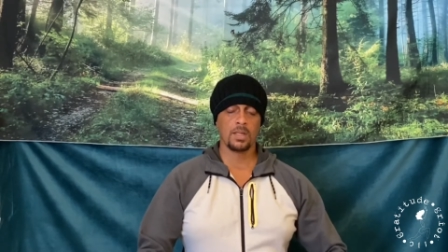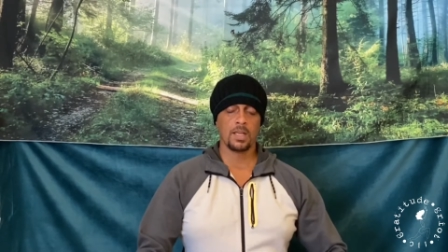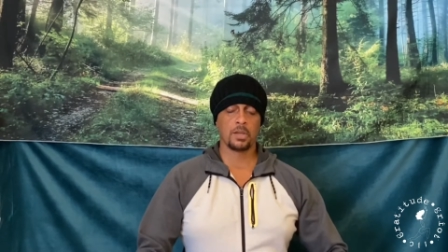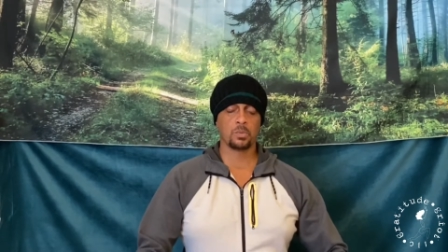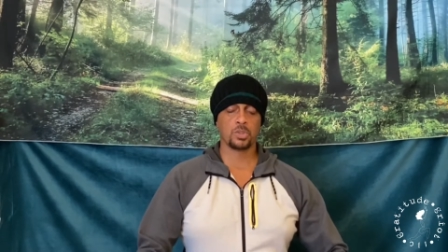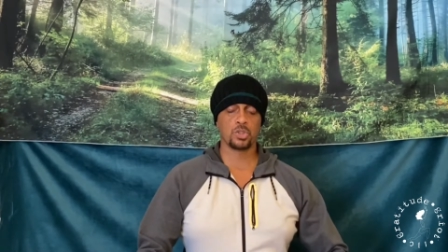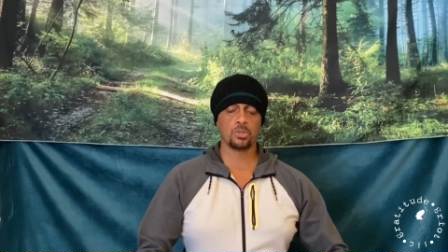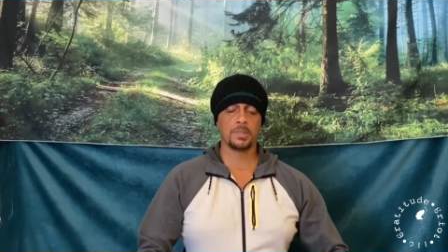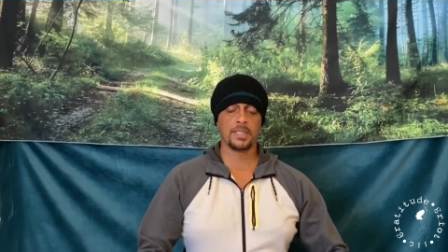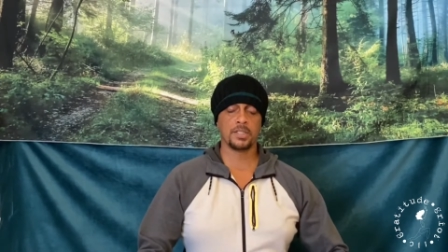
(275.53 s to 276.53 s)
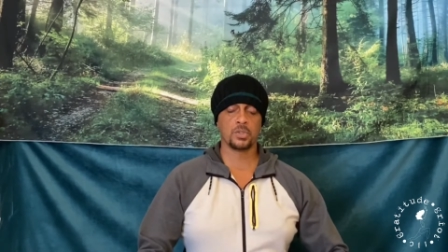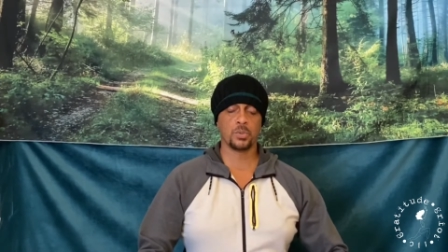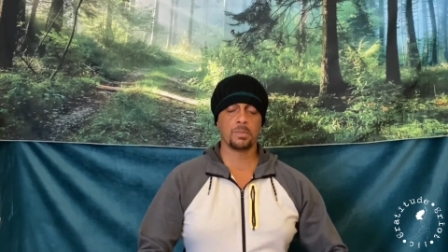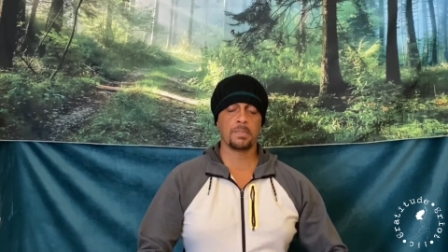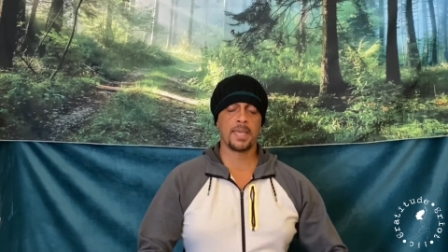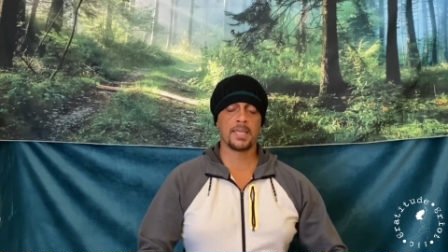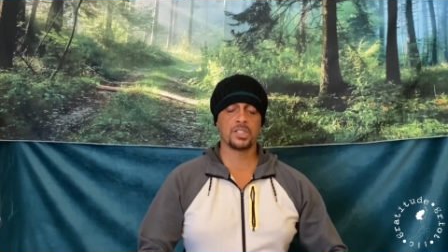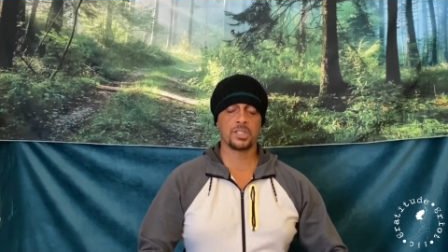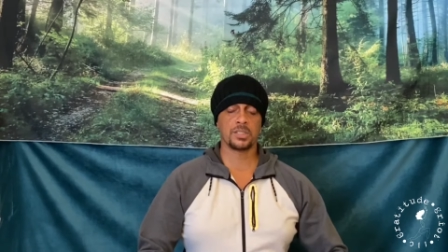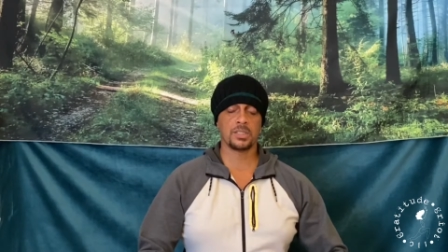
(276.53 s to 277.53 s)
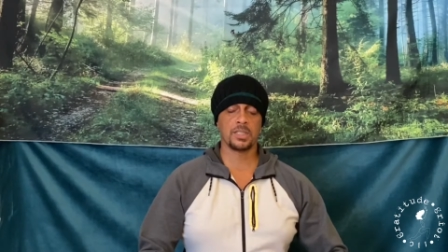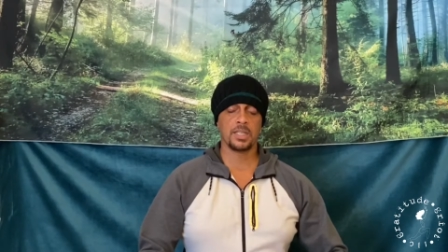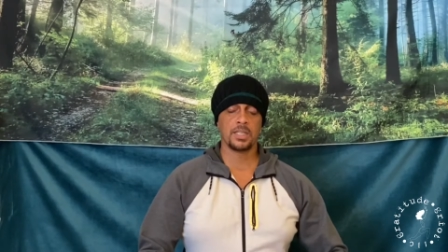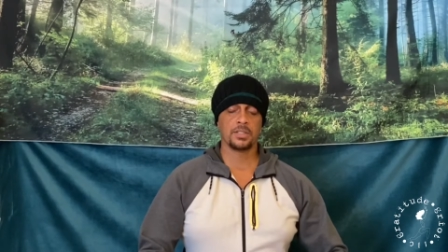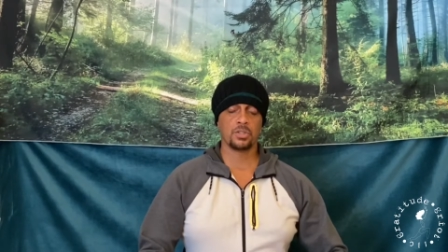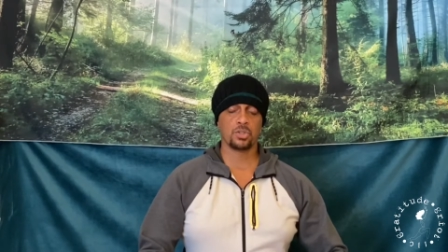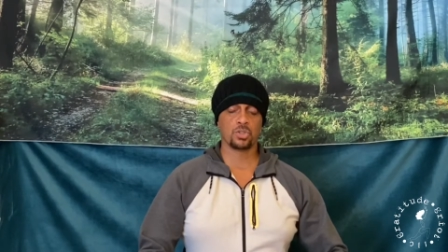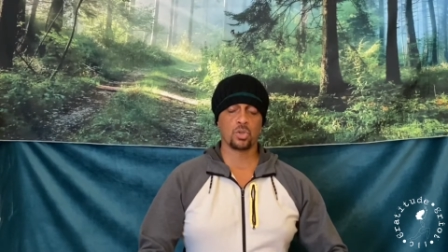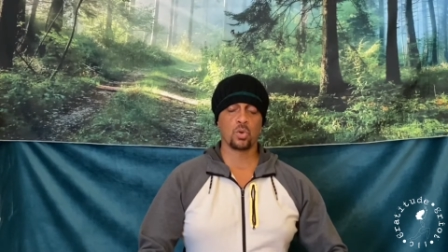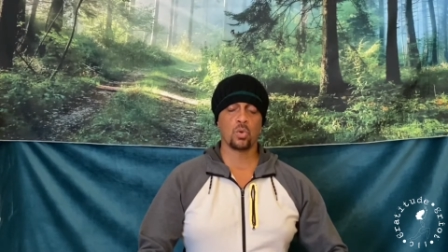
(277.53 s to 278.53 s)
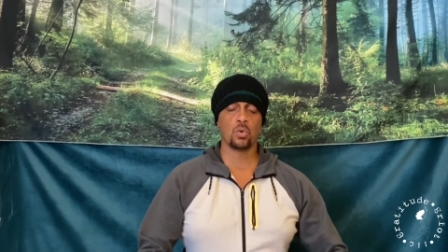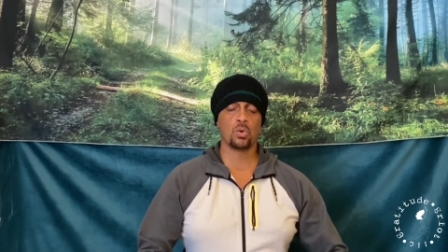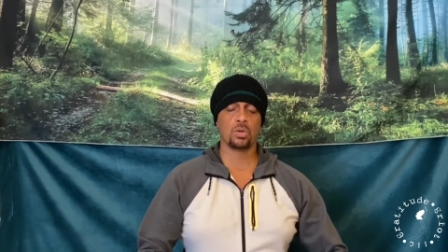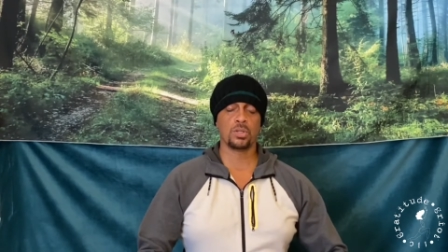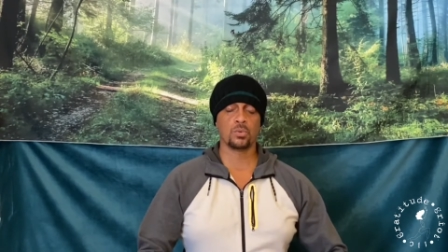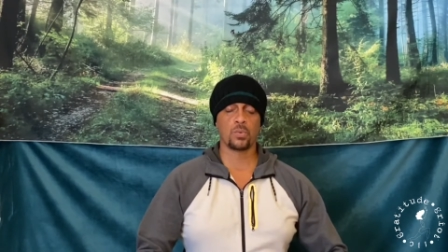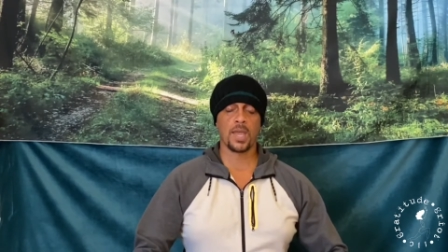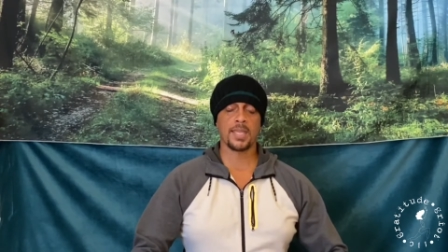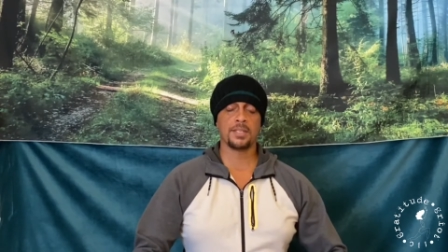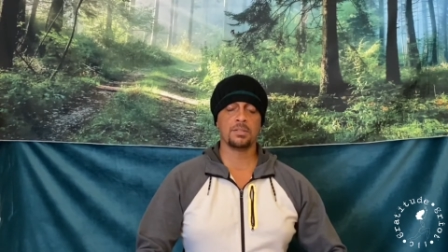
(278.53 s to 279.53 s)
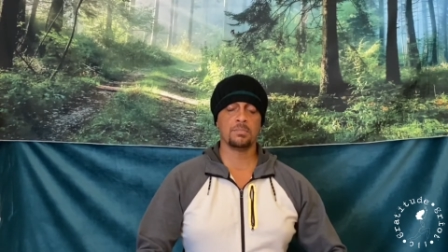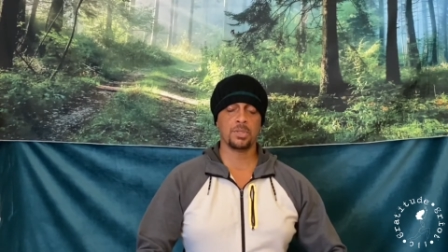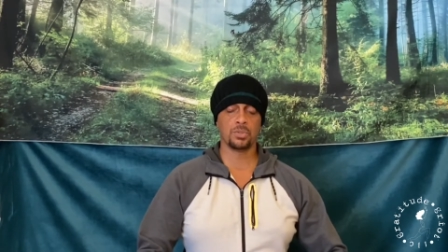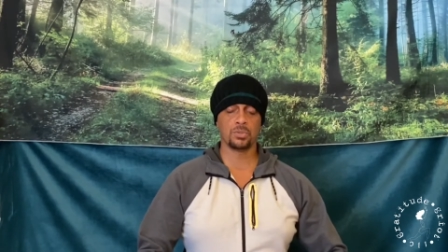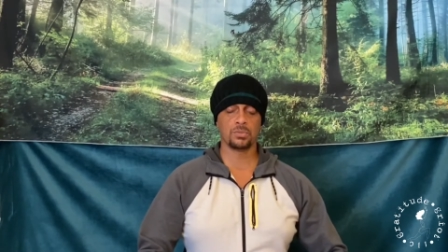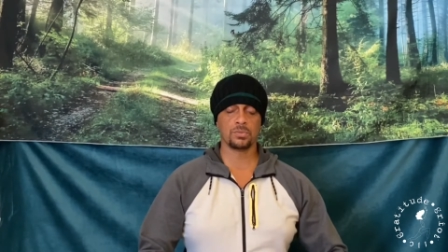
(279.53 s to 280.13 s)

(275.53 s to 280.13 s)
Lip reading: I want you to begin to imagine that there's a cord right in the middle